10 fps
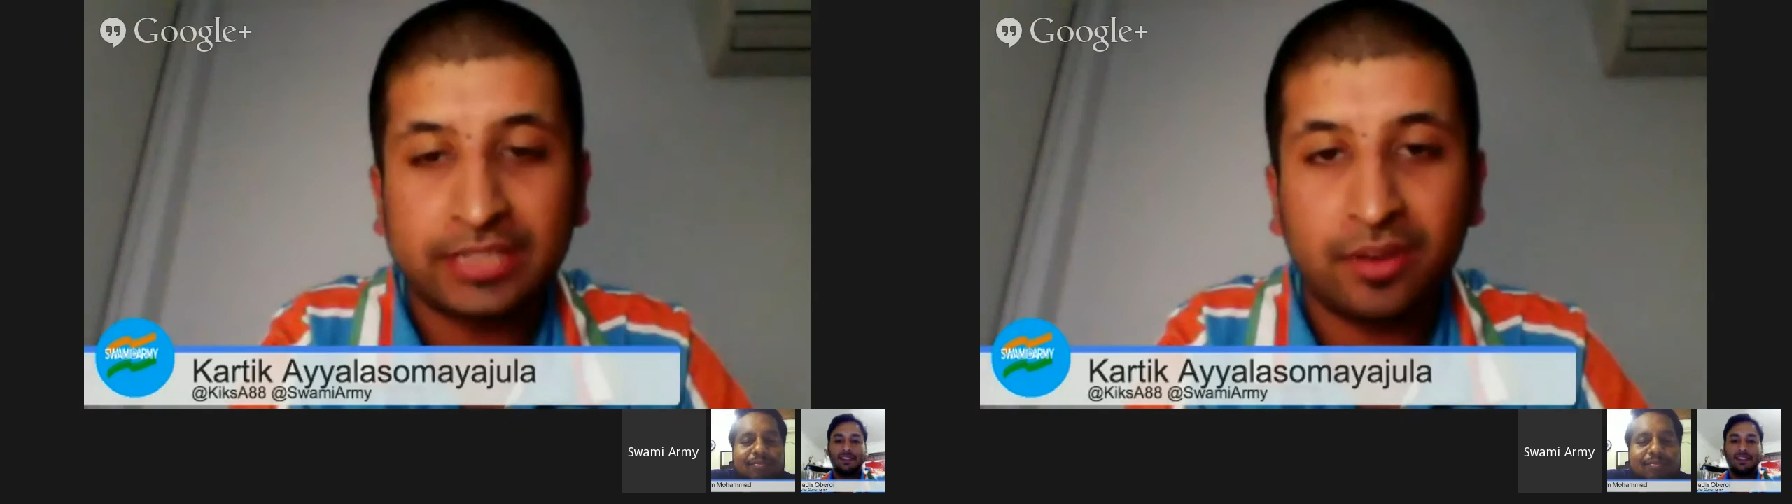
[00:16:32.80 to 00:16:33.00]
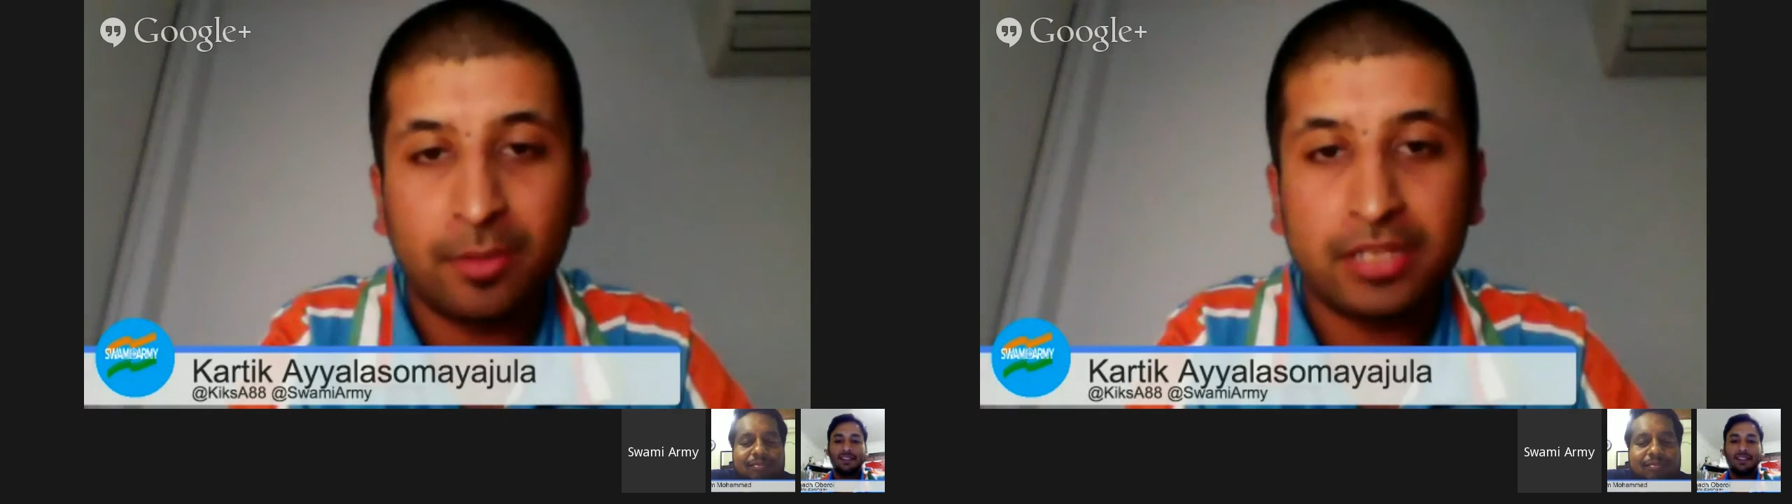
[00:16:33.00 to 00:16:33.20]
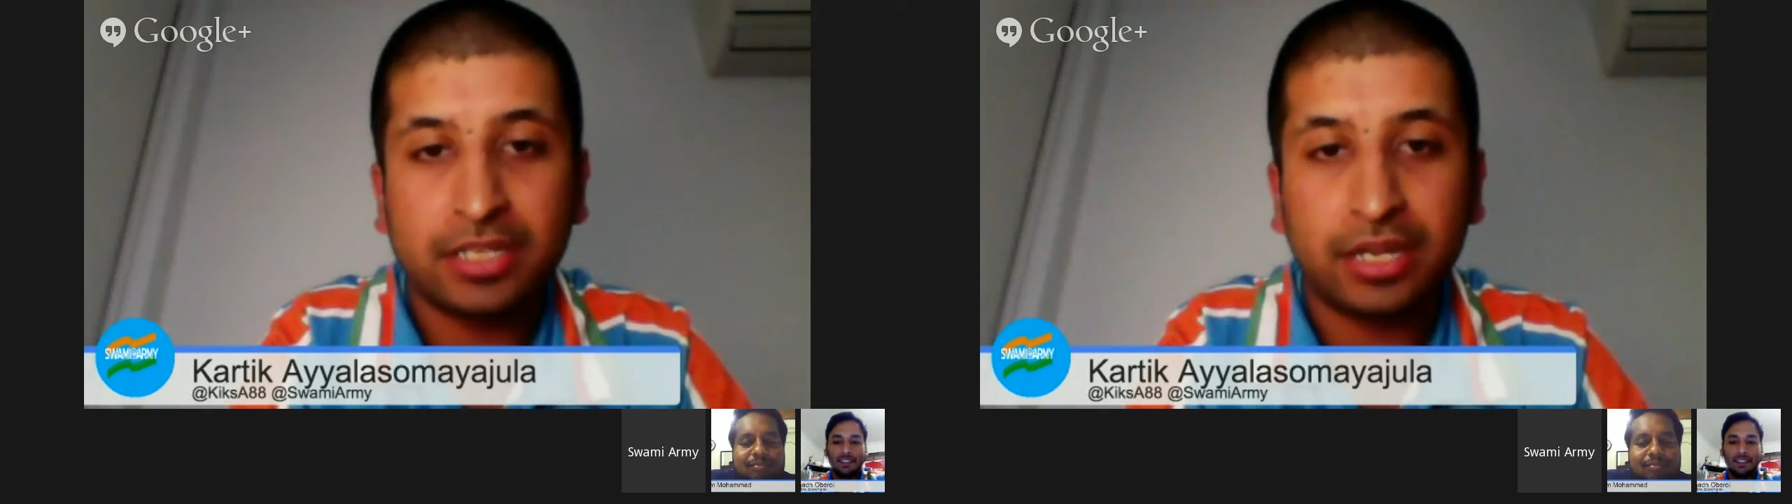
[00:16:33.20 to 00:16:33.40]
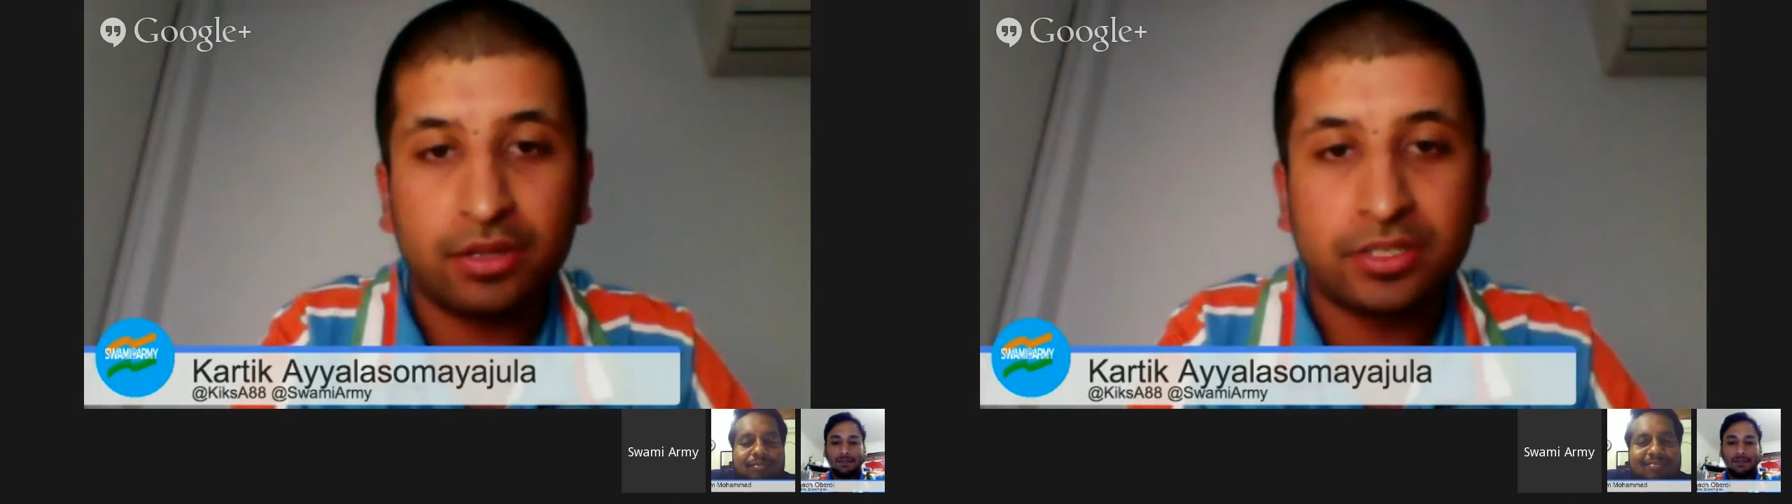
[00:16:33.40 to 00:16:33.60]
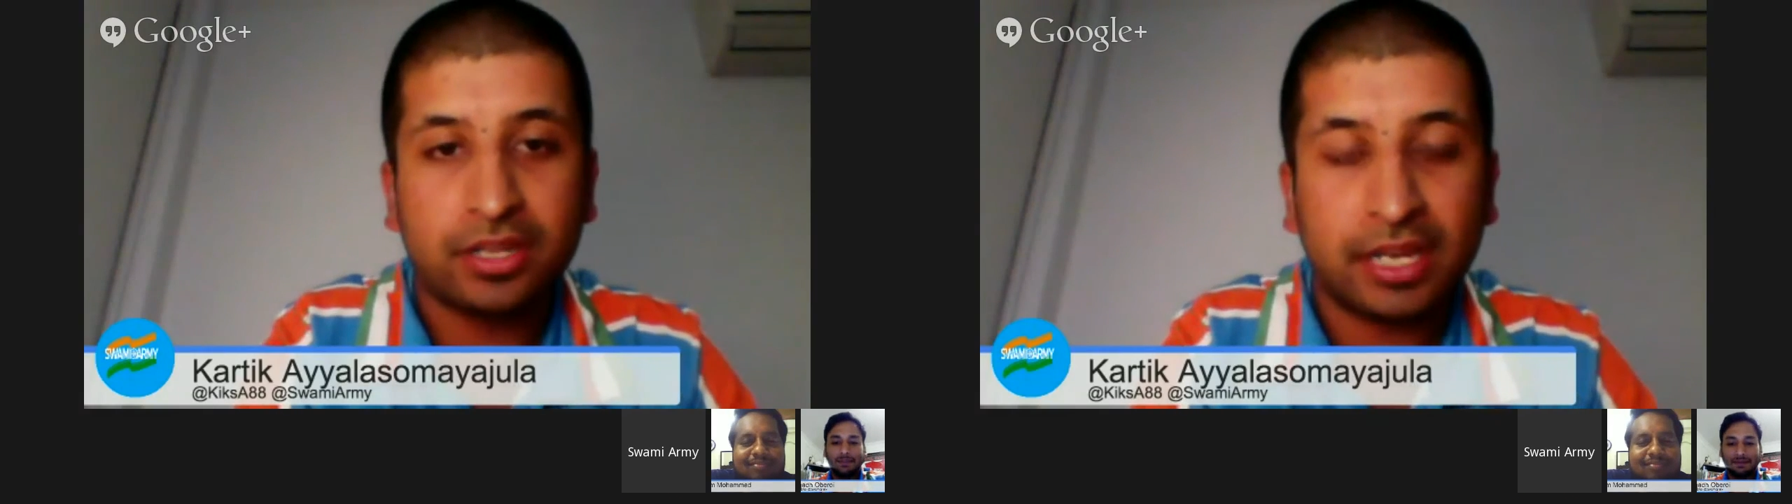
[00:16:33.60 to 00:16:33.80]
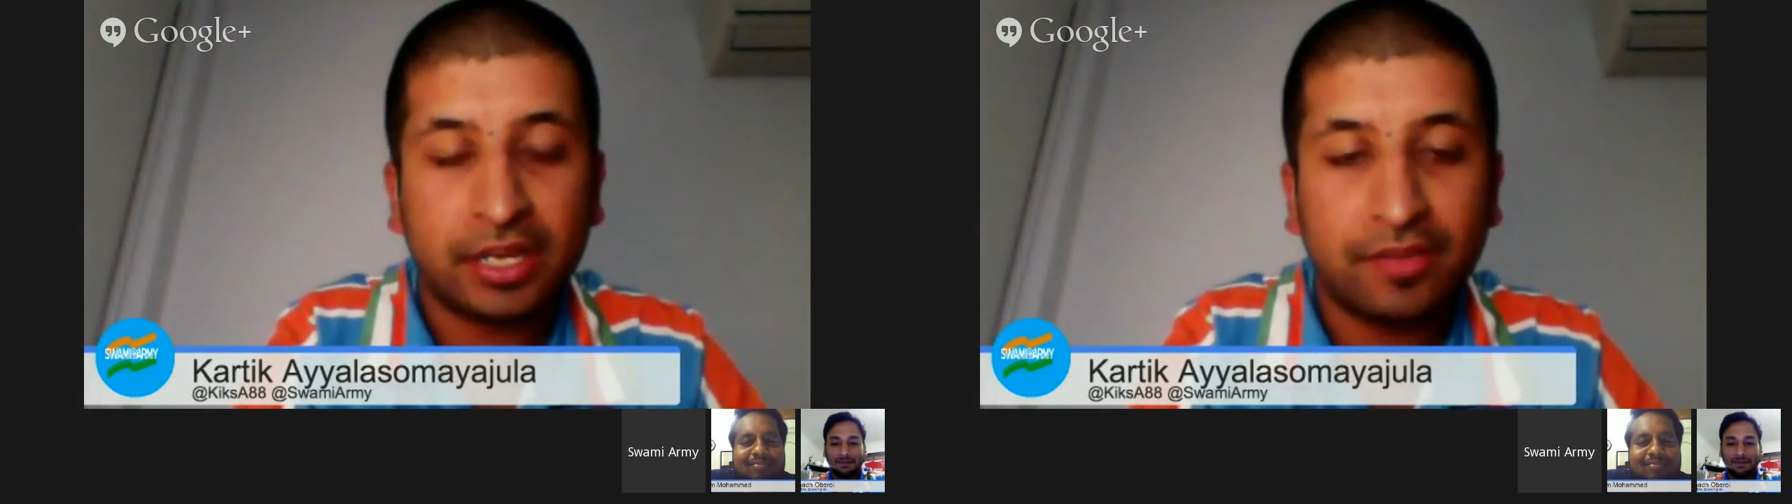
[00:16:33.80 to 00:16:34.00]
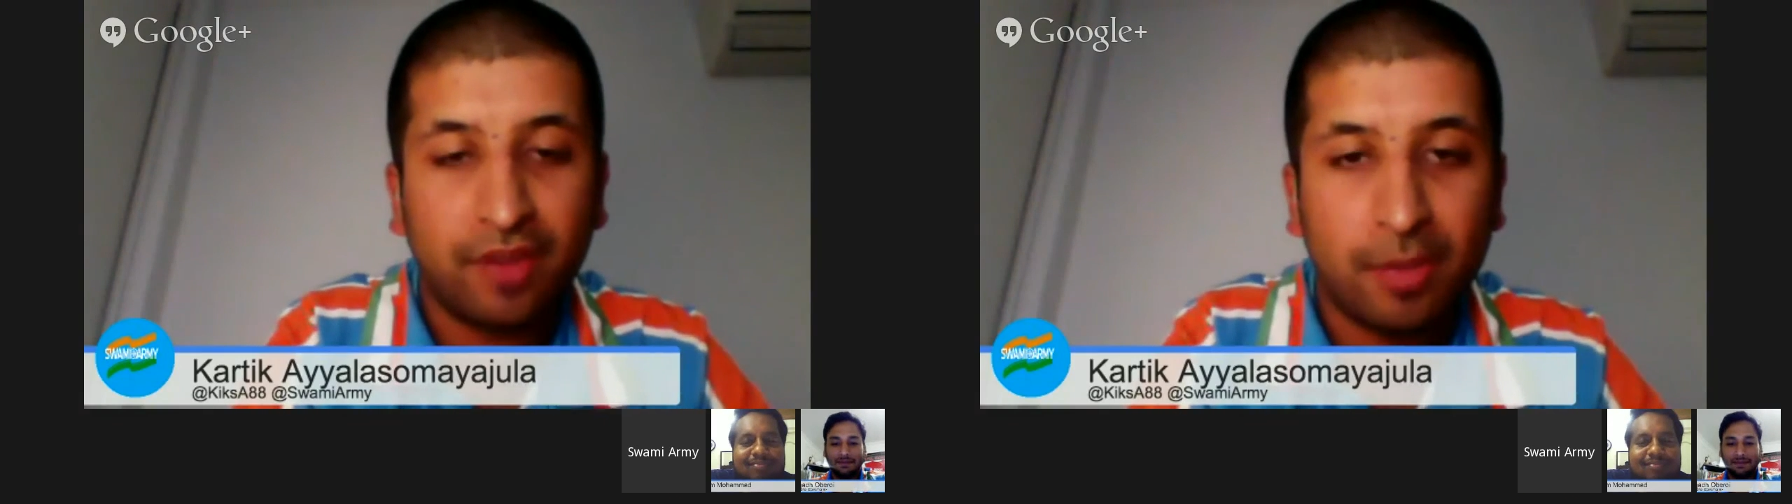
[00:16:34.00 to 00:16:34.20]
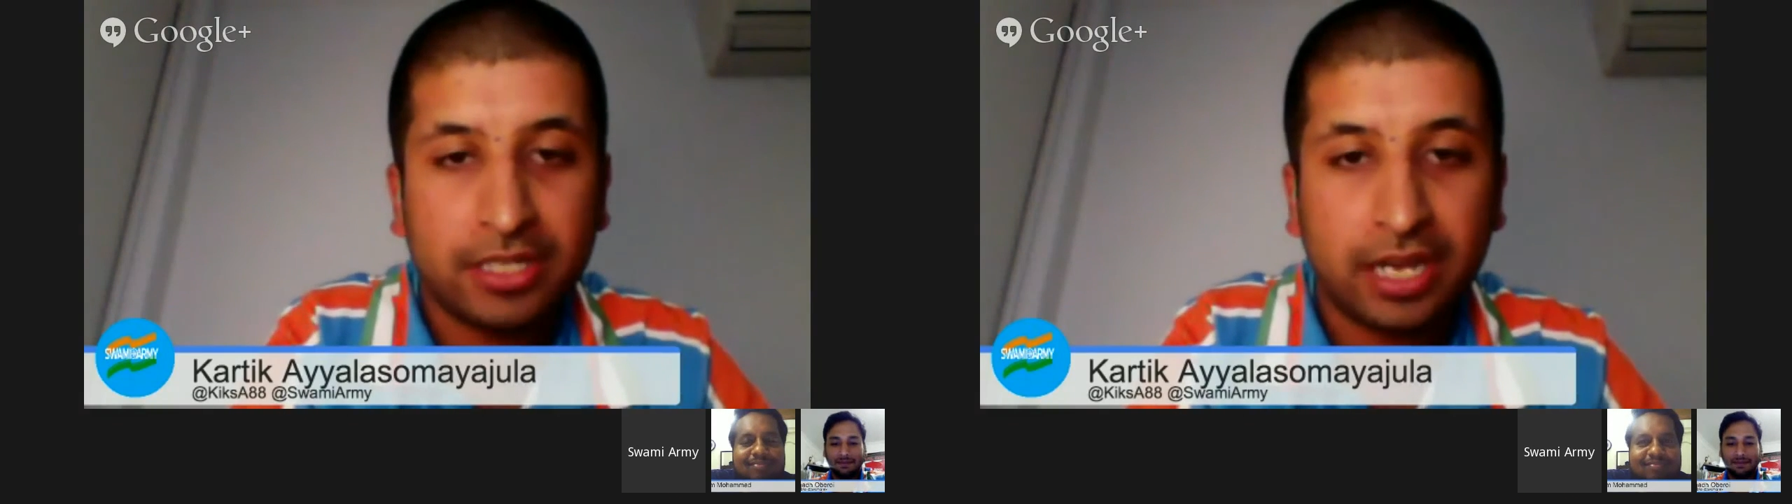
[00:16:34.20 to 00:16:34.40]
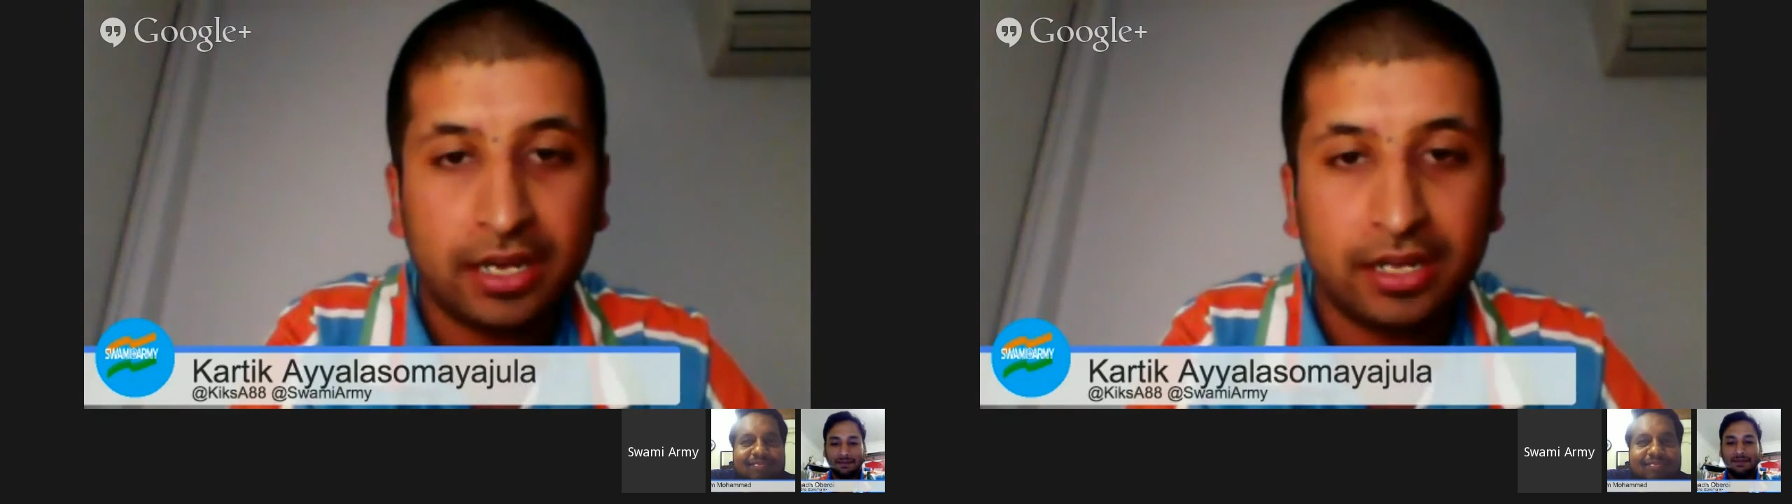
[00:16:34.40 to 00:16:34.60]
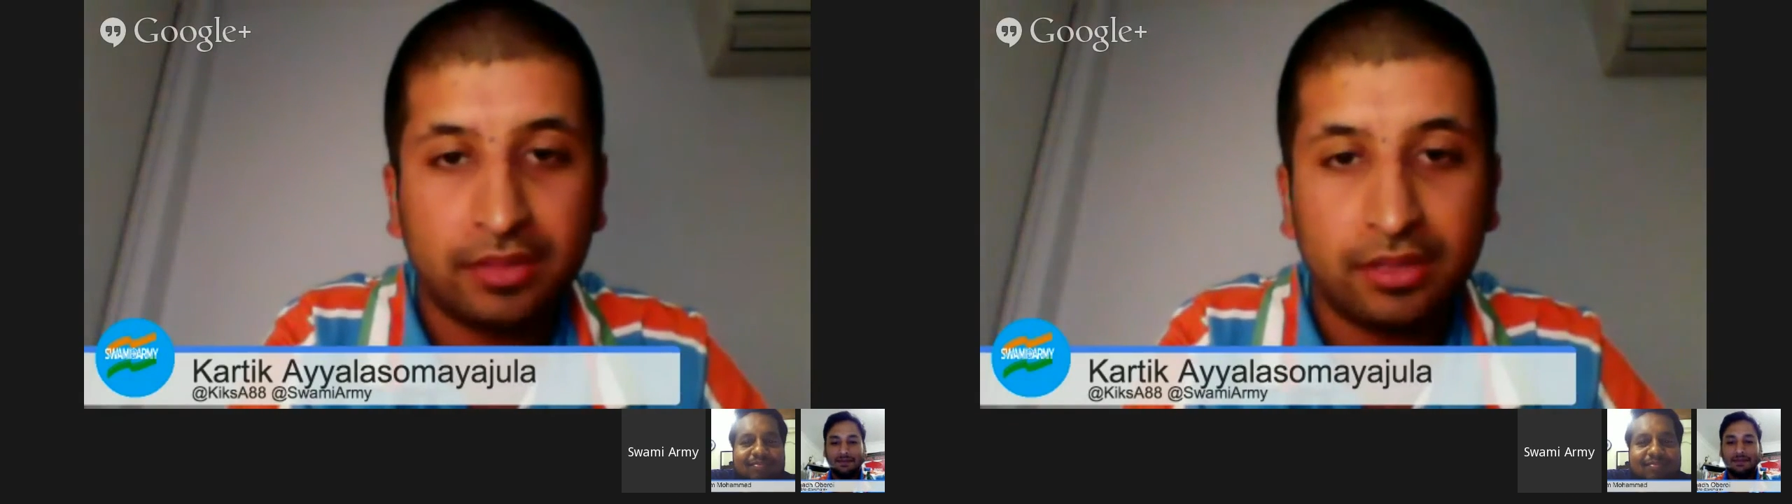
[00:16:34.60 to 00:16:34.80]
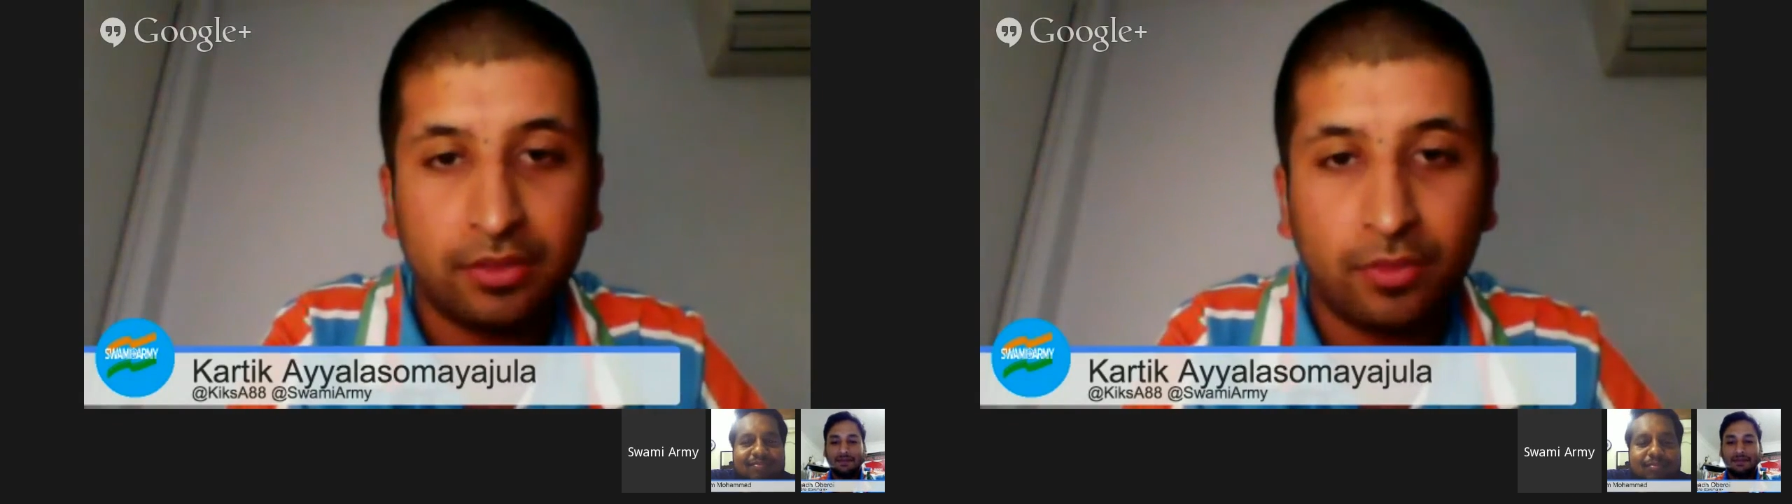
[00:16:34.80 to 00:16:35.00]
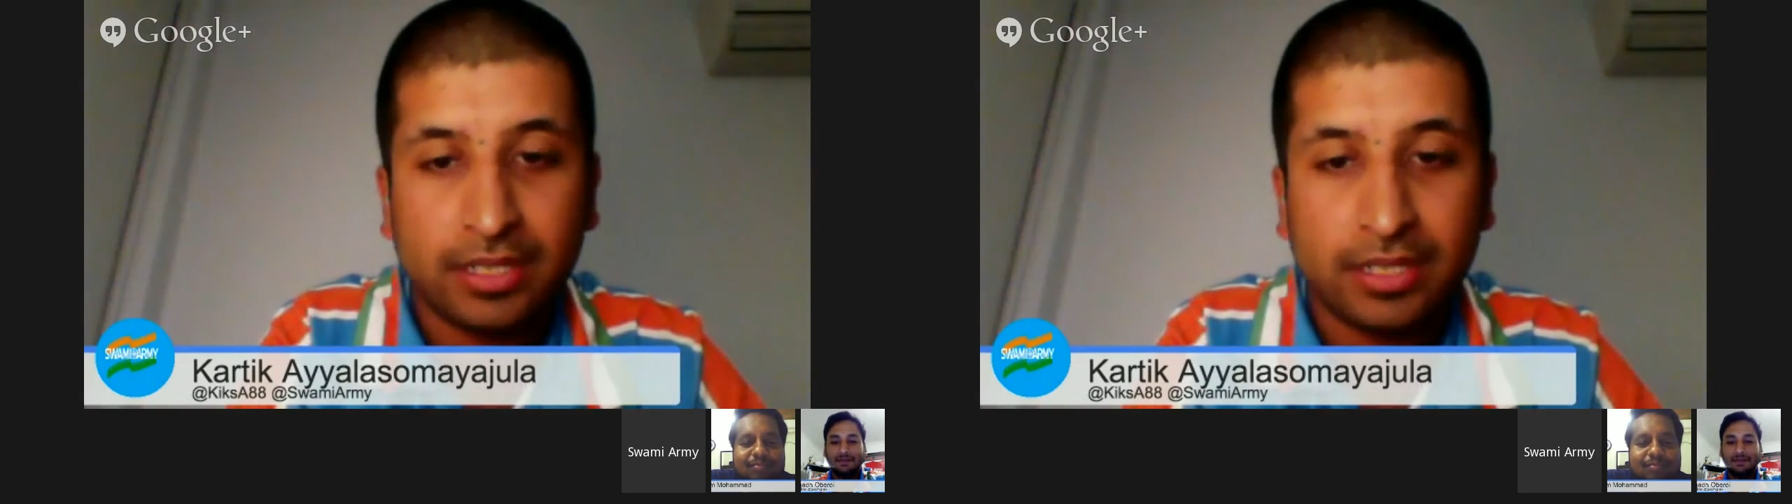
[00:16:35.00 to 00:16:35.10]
much. And also, thank you very much, Angadh, once